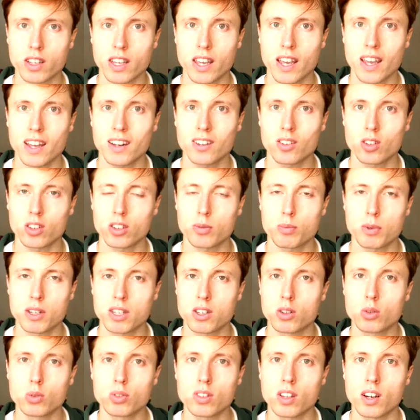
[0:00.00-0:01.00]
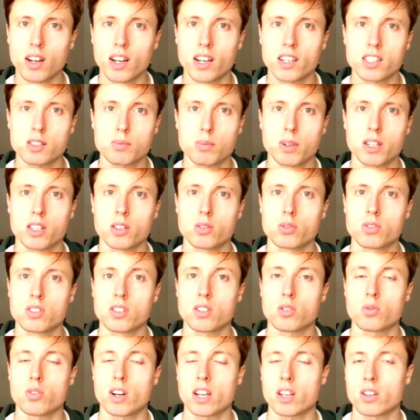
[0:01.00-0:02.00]
cannot be utilized by
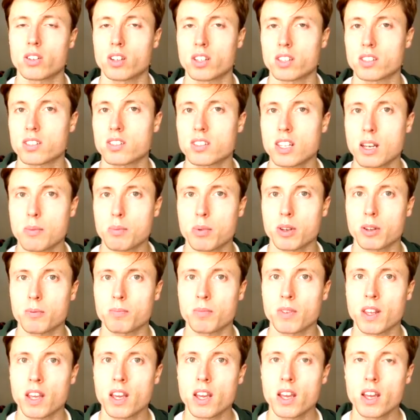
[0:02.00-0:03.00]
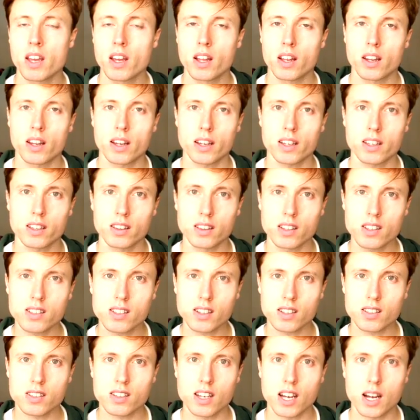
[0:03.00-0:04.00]
using regular stepping. Like in
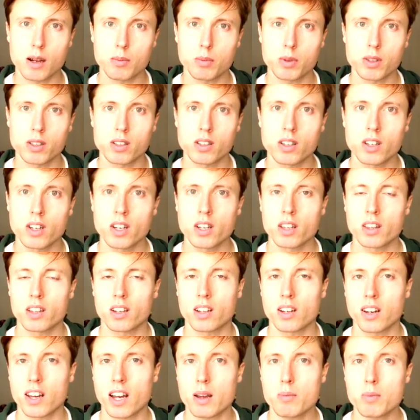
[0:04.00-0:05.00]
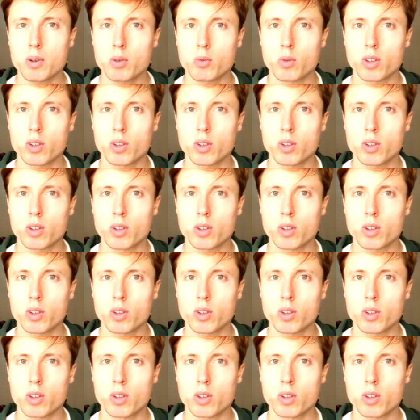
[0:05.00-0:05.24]
this example, the climber